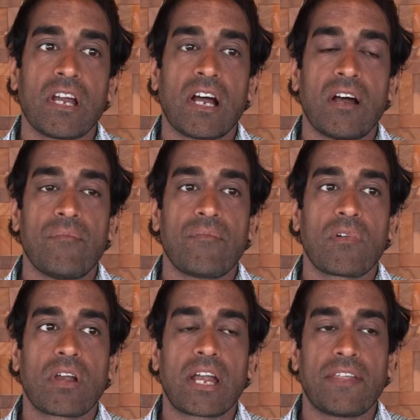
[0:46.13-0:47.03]
Um,
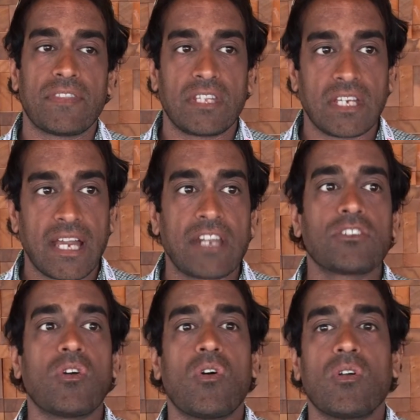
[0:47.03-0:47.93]
and the
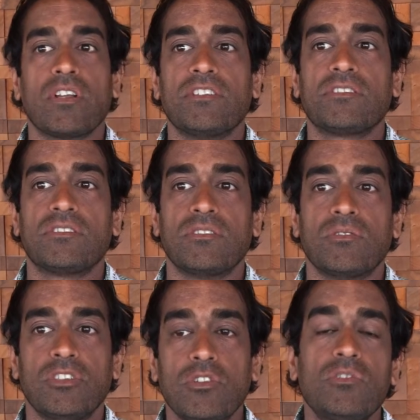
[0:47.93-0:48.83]
end goal is
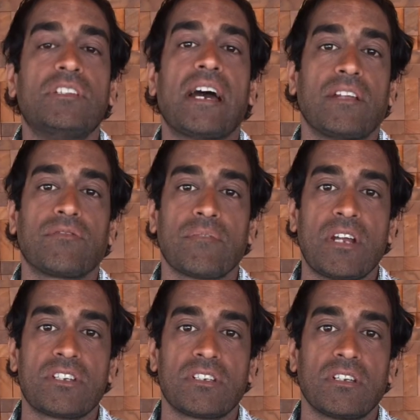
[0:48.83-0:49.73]
to use that
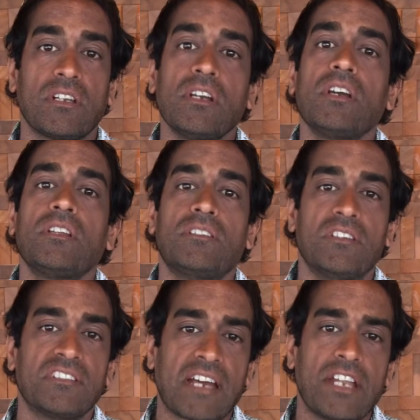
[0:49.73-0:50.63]
information to
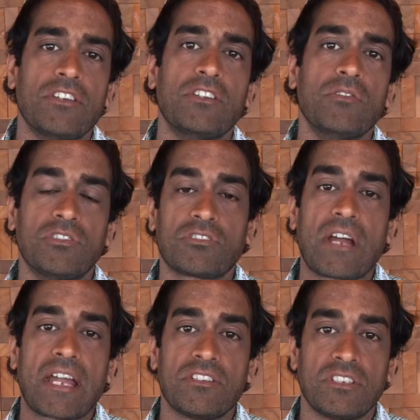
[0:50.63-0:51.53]
design new
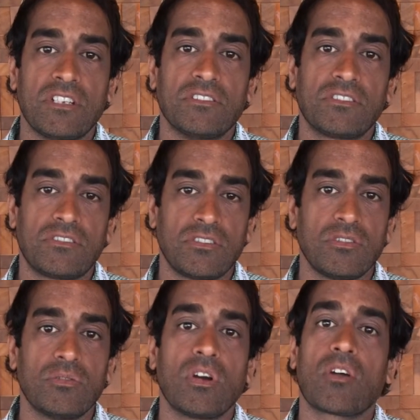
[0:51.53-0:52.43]
strategies
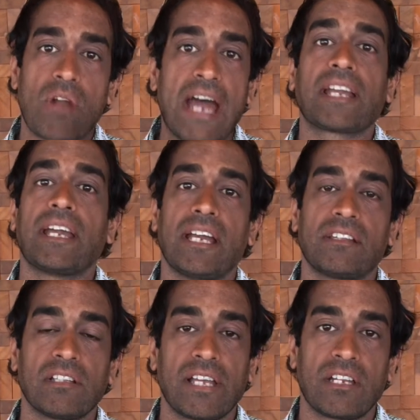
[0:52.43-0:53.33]
to eradicate
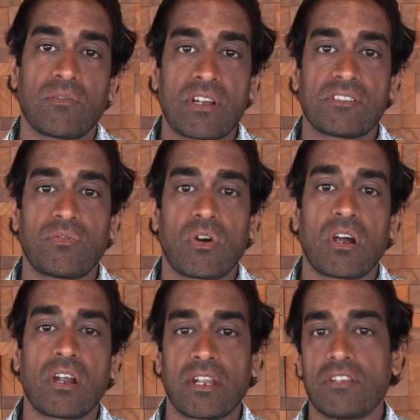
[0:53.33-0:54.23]
the latent
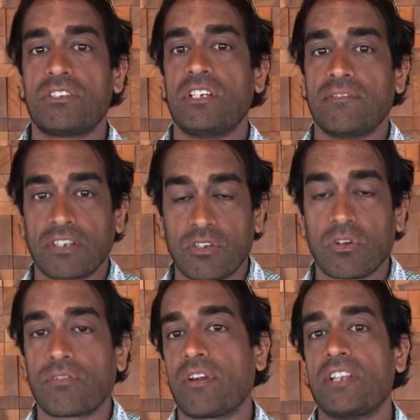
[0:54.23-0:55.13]
reservoir and achieve a
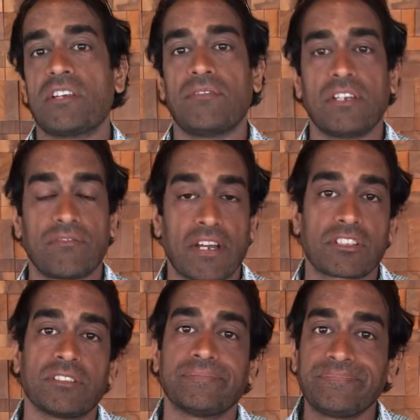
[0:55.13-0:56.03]
cure for HIV
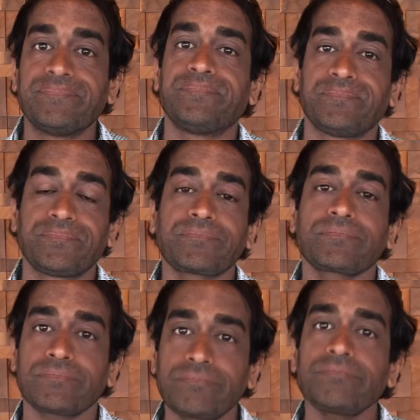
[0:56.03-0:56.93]
infection. Yeah,
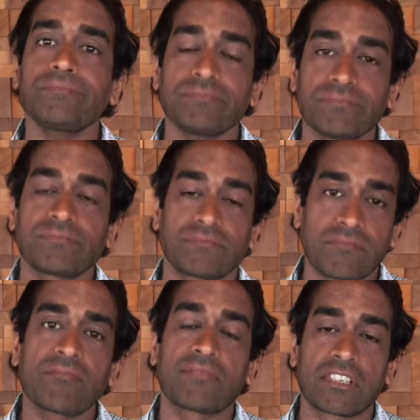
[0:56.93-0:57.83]
that's really exciting. We're
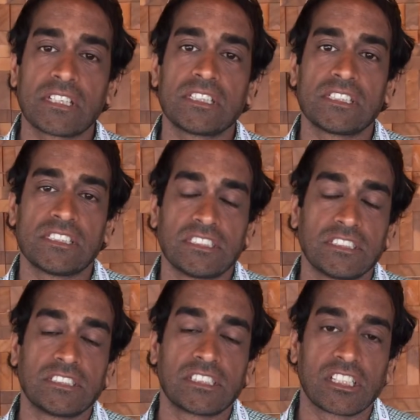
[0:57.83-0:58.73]
really excited with your
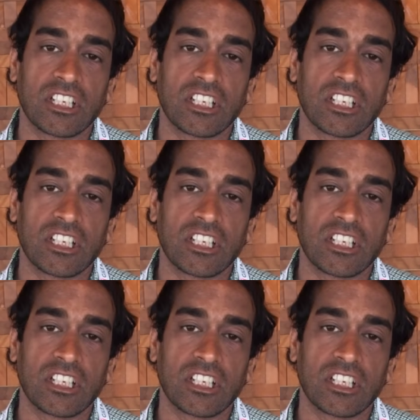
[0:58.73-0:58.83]
work.